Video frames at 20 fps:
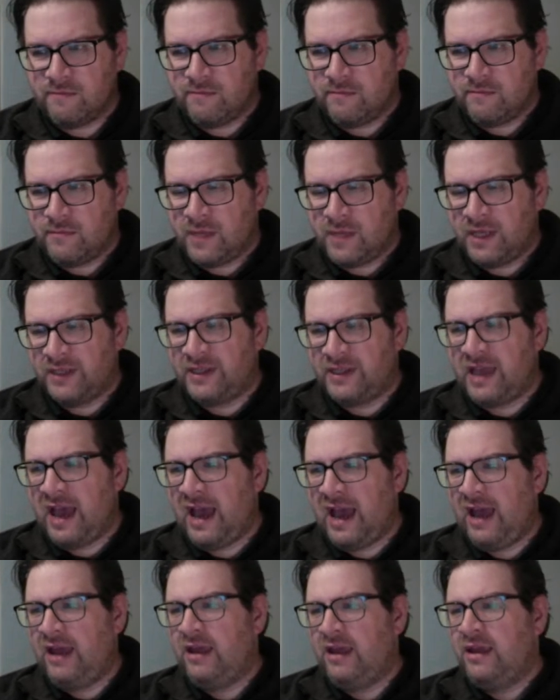Because
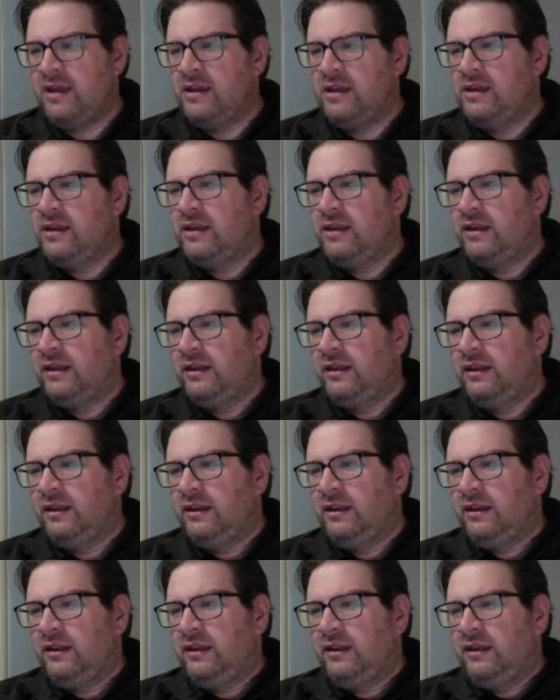that
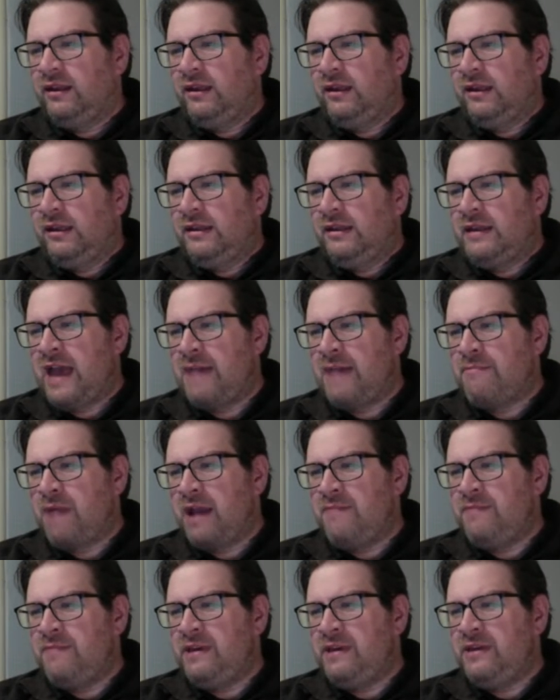
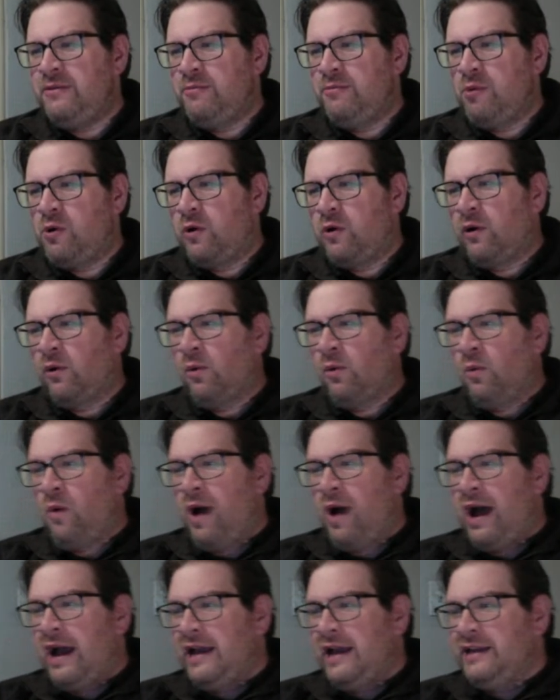might be the more
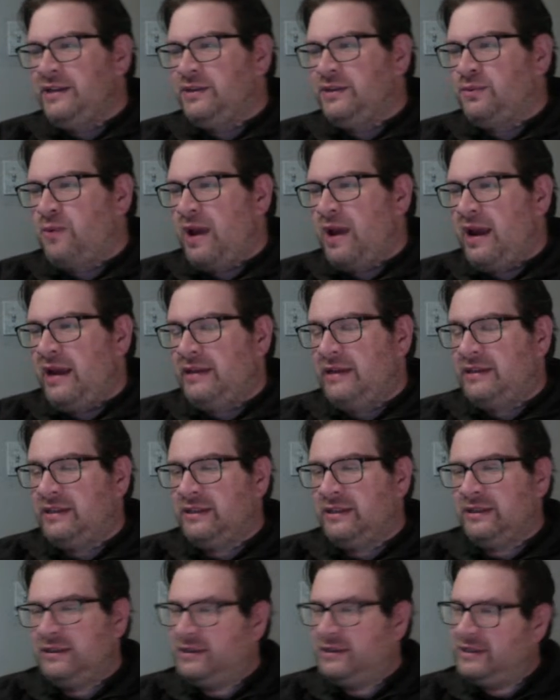wise way
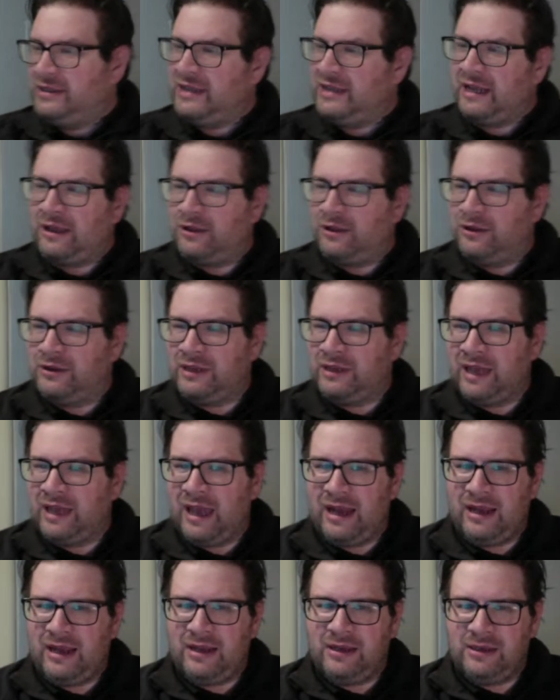to take a look
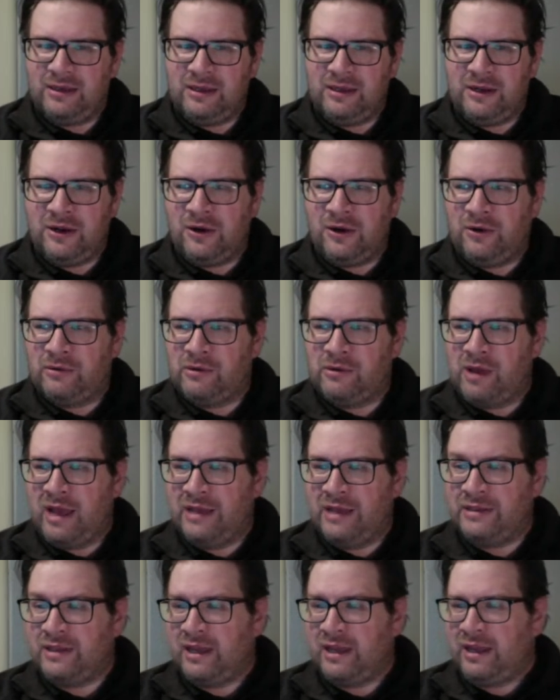at it,
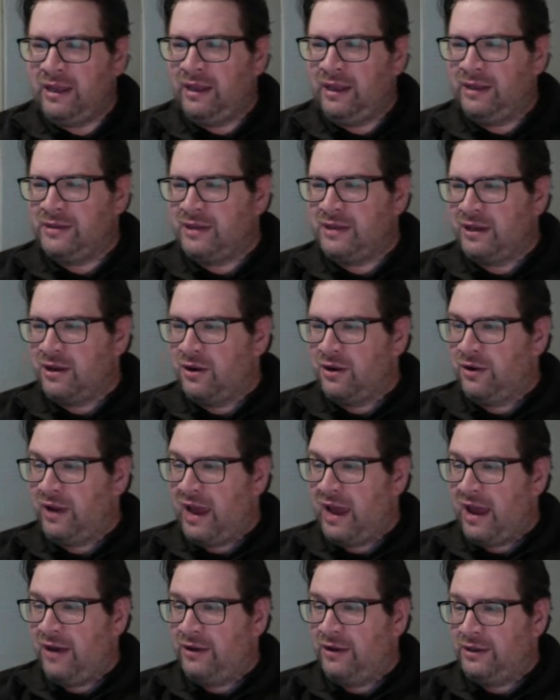as they go
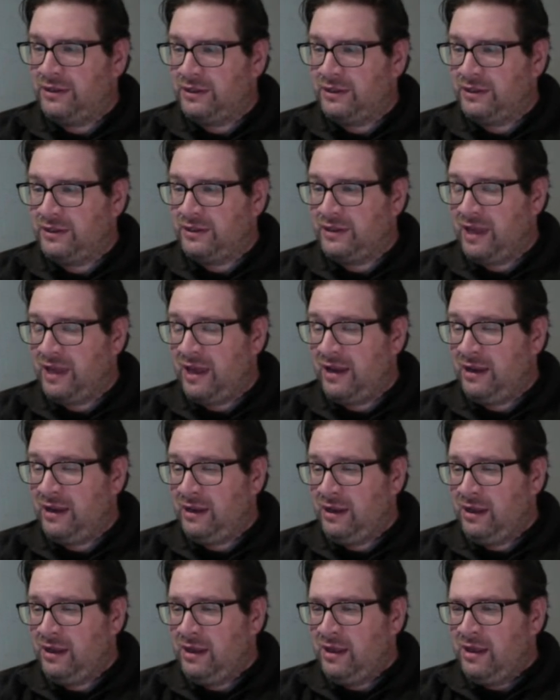down, is that,
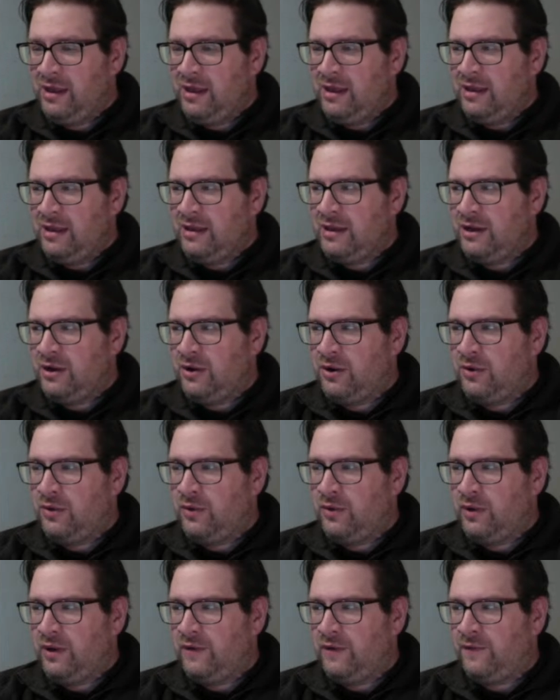
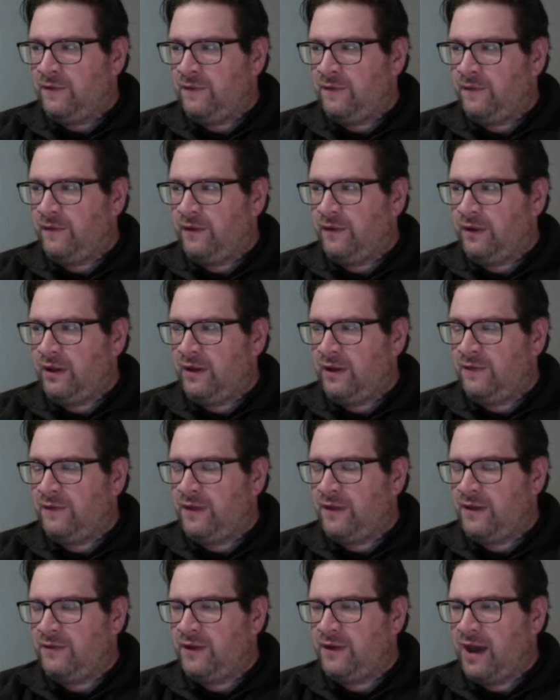if
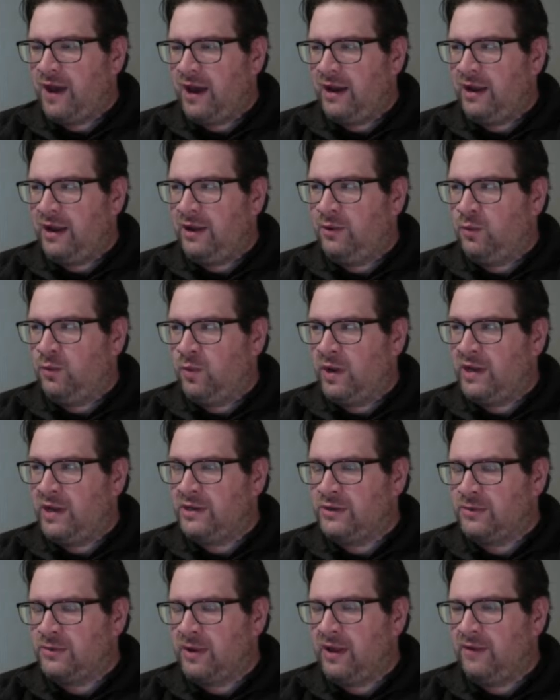they've got to win
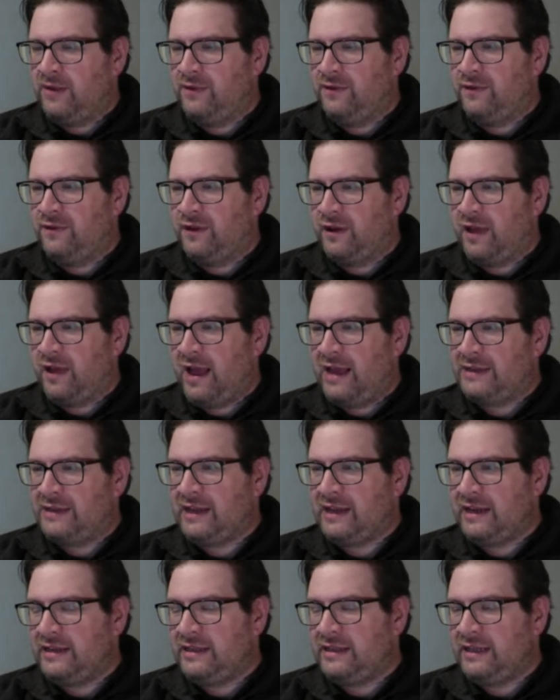12 of their last
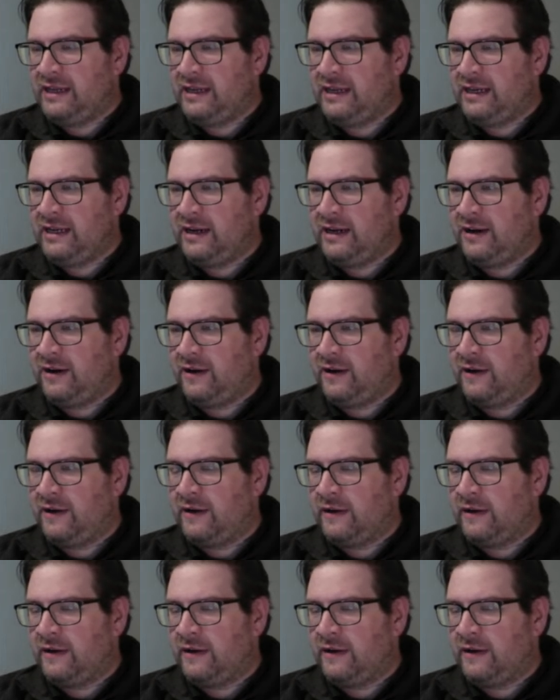18 here,